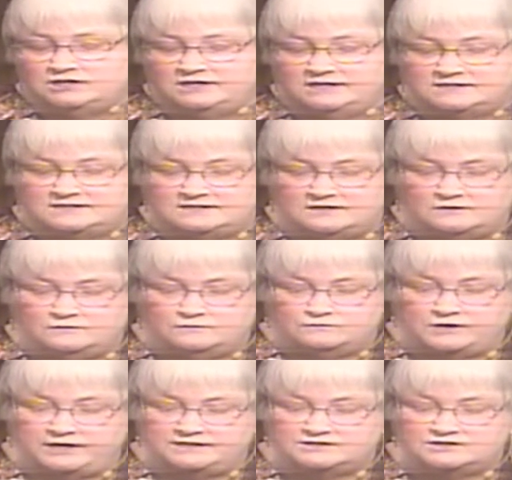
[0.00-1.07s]
and self
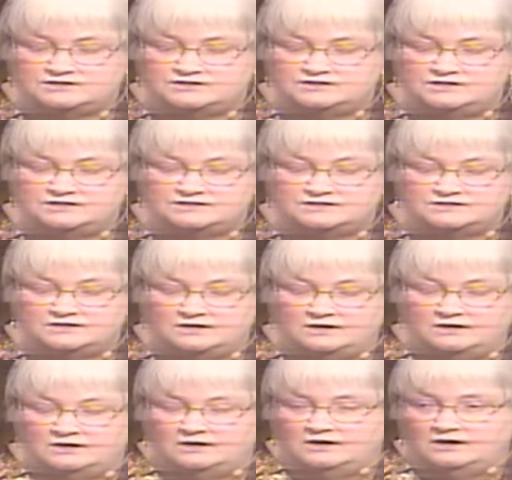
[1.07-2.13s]
righteousness
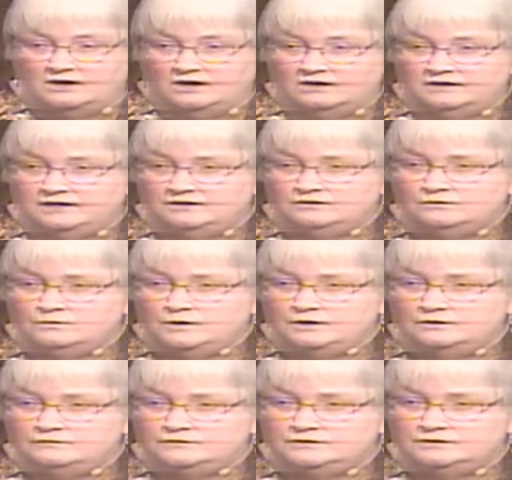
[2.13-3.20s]
are
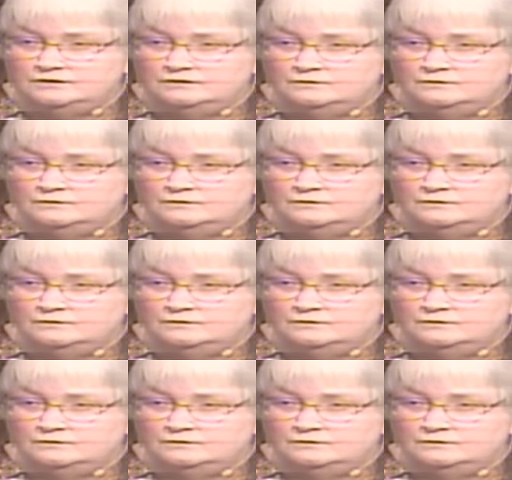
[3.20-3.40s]
interwoven